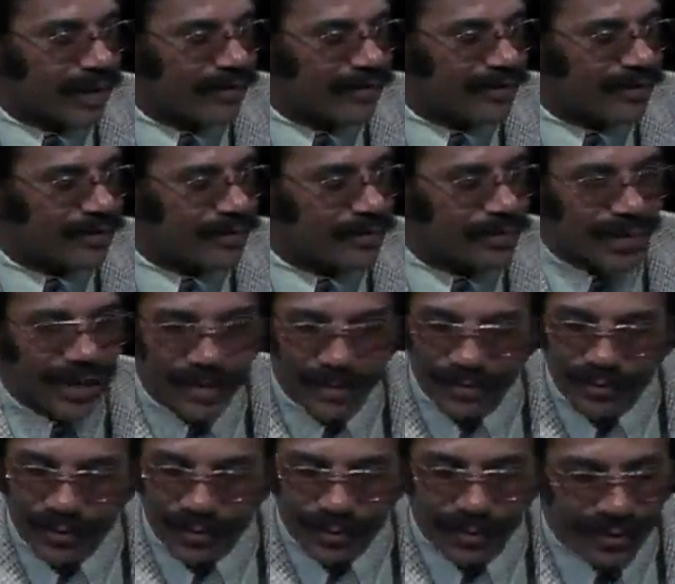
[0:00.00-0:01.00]
I have some
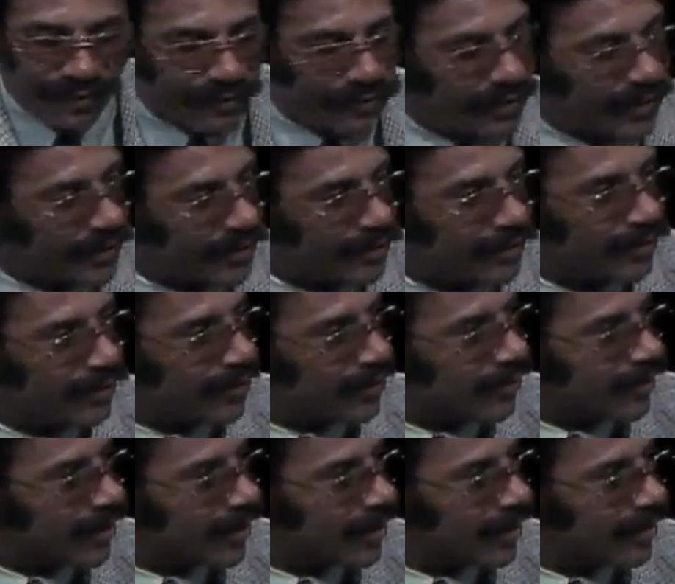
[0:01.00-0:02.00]
problems with my feet too.
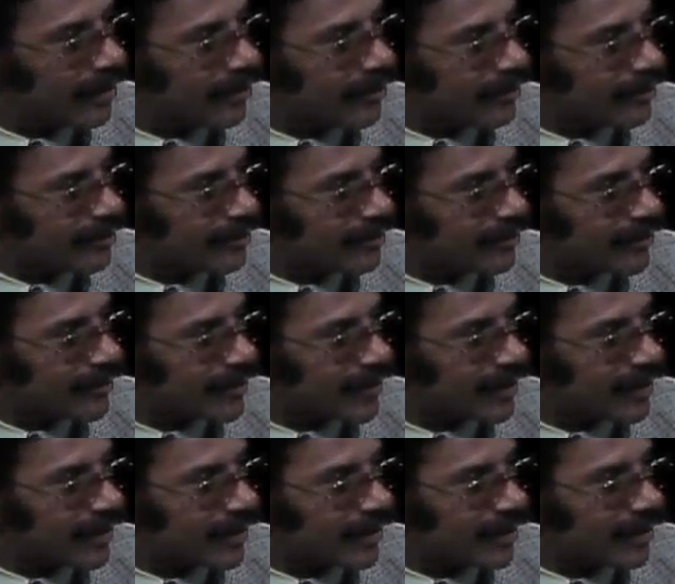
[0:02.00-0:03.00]
Um, uh,
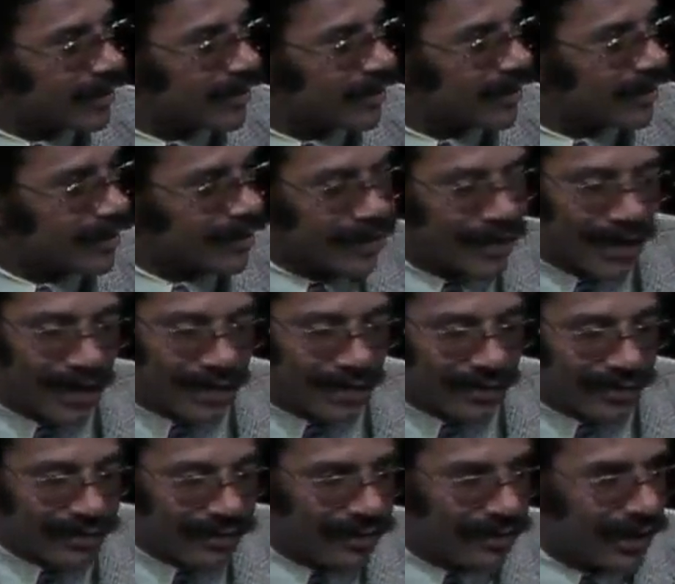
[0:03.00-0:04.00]
uh, kind
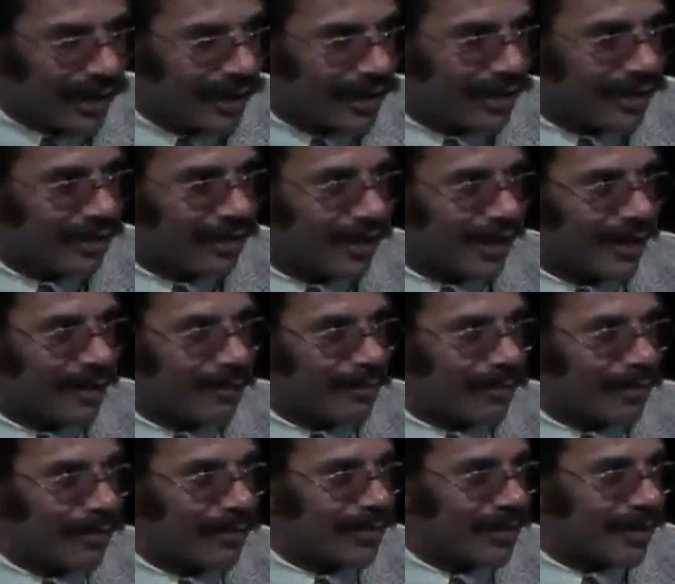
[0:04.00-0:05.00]
of you kind of get a lot of
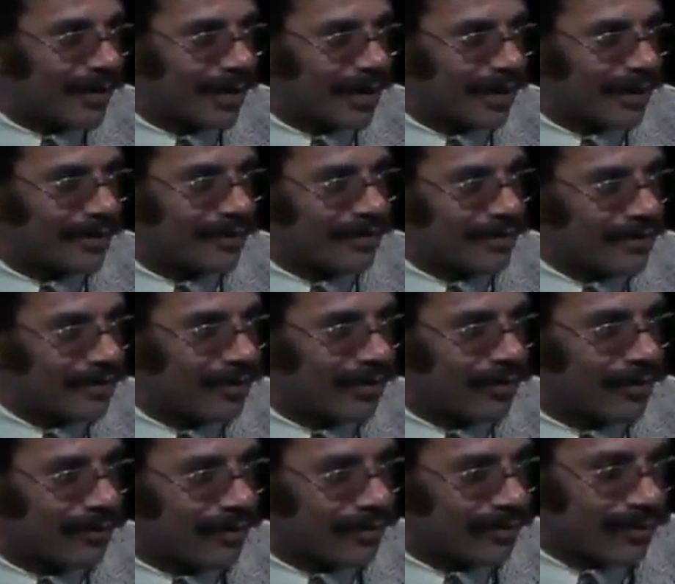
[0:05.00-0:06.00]
burning. I guess the
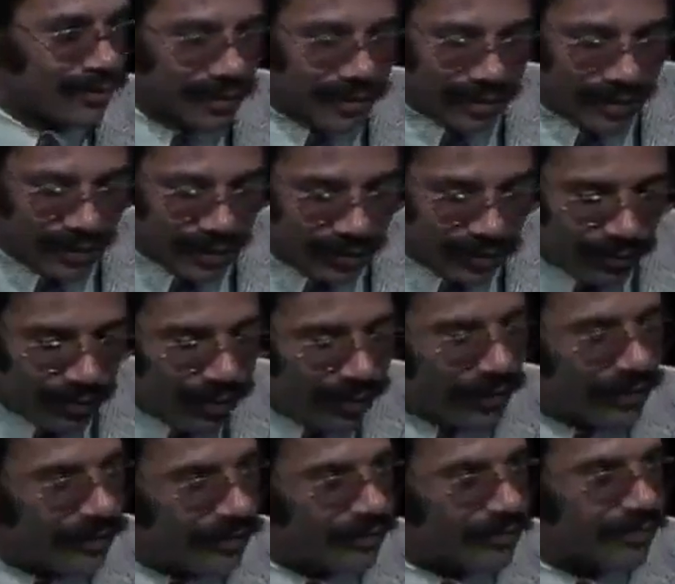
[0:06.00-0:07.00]
turf it, it,
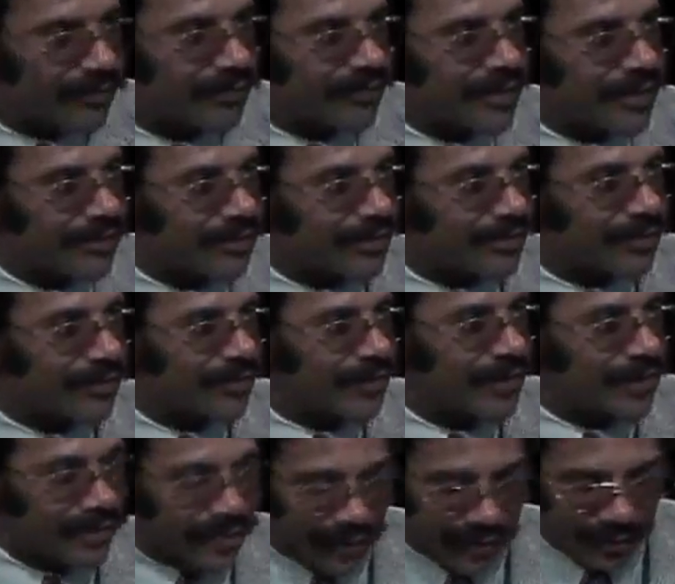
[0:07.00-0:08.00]
really sticks your
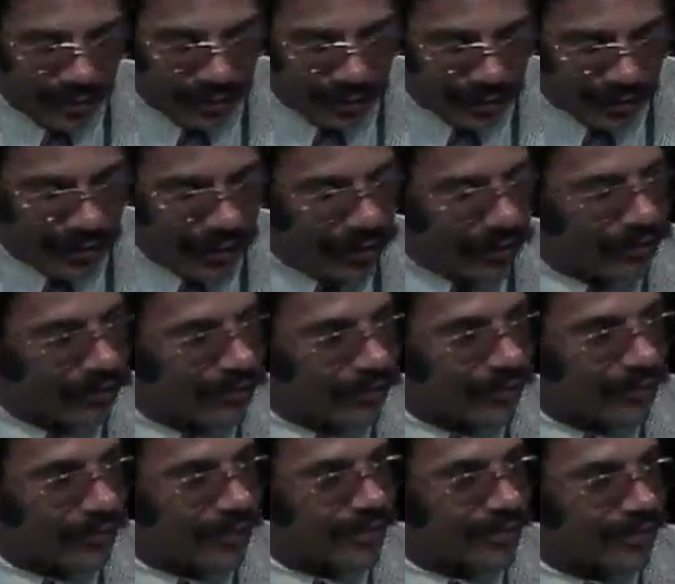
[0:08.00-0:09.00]
feet there, and it causes
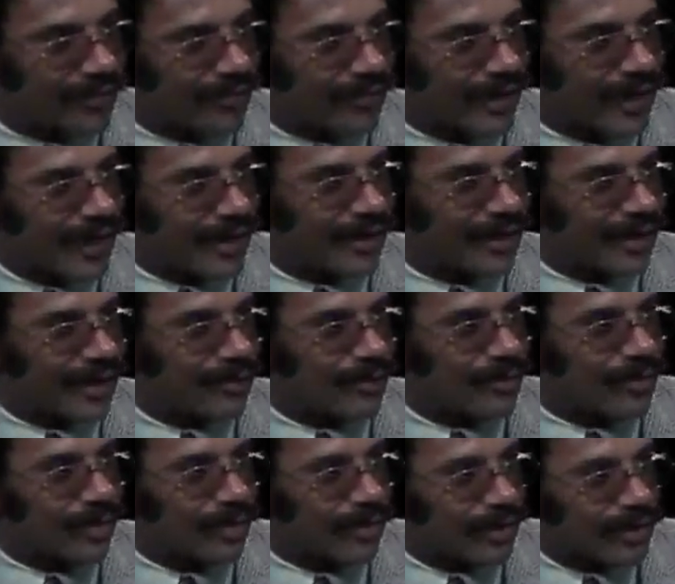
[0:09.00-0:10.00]
your foot to slide a lot
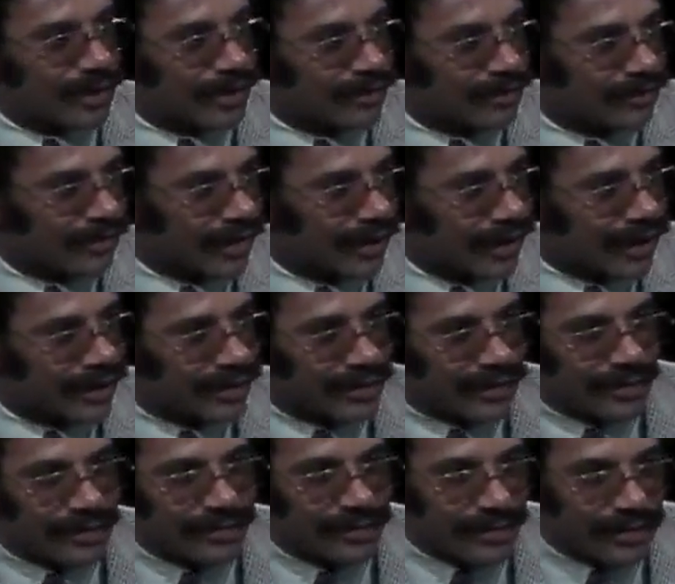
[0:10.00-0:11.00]
more on the inside, and
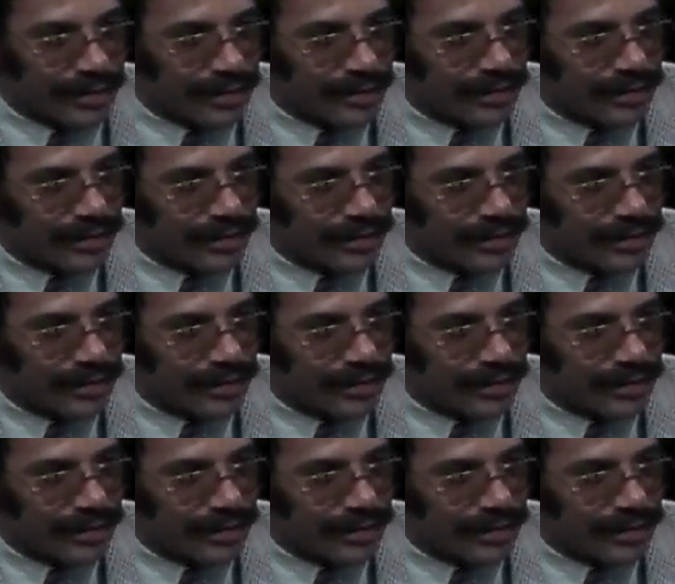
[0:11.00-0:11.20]
it uh,